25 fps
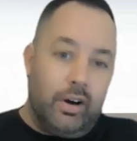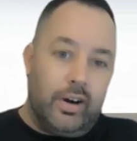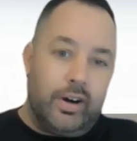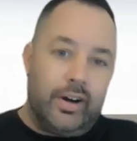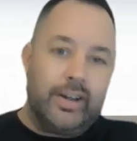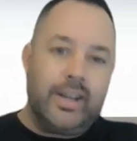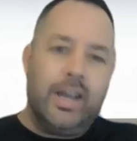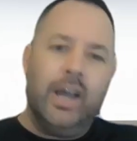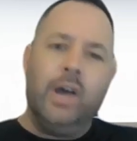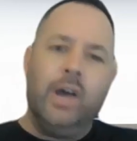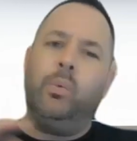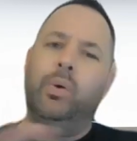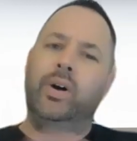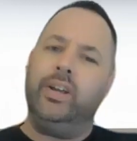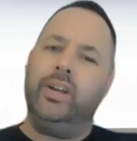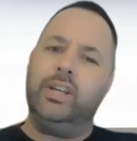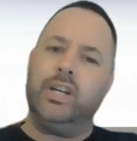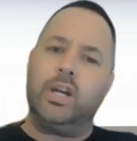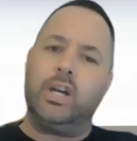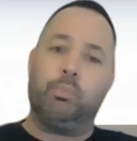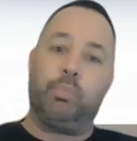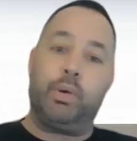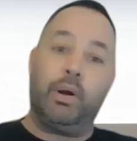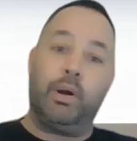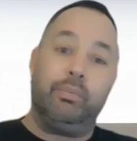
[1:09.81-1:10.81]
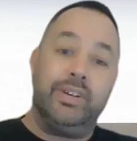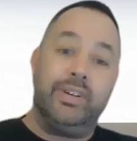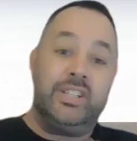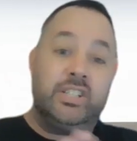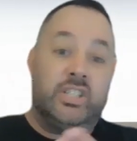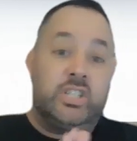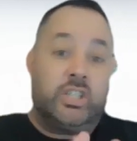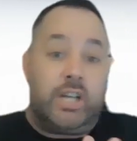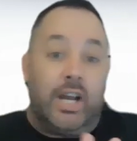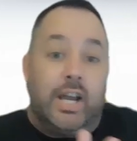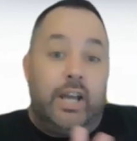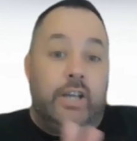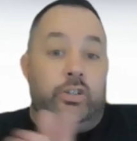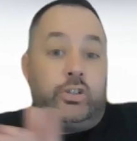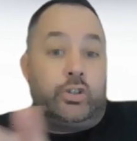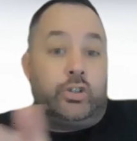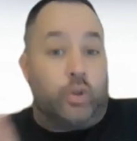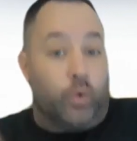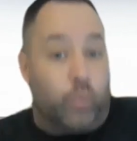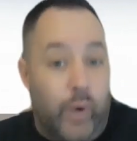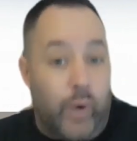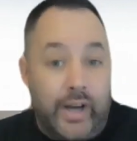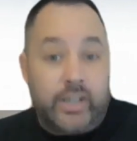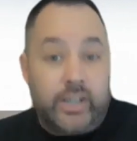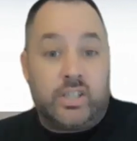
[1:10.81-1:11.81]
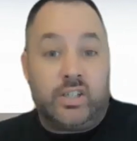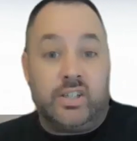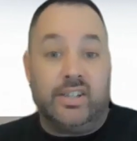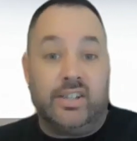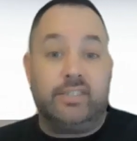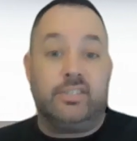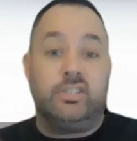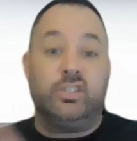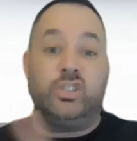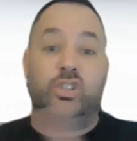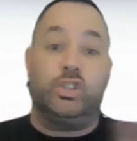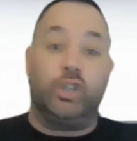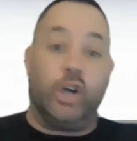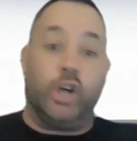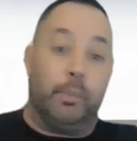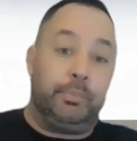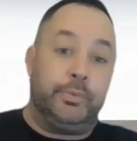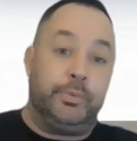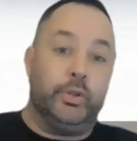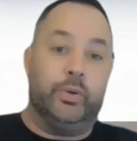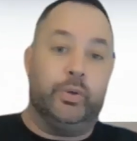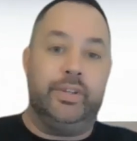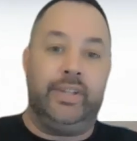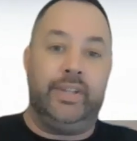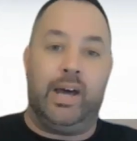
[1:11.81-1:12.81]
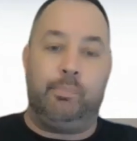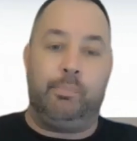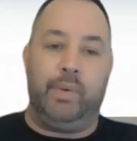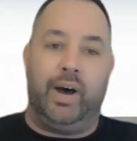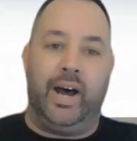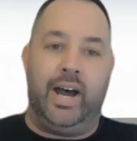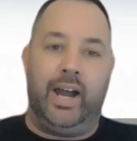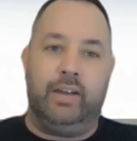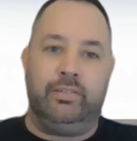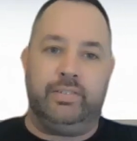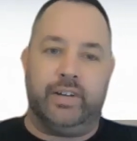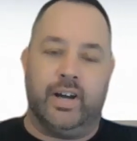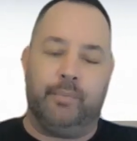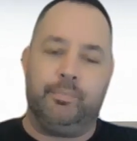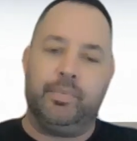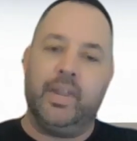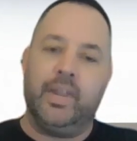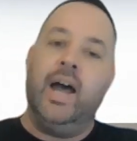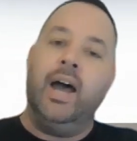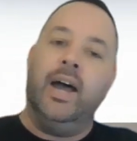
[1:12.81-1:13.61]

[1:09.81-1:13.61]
Well, oh, you can probably change direction and stop doing that behavior.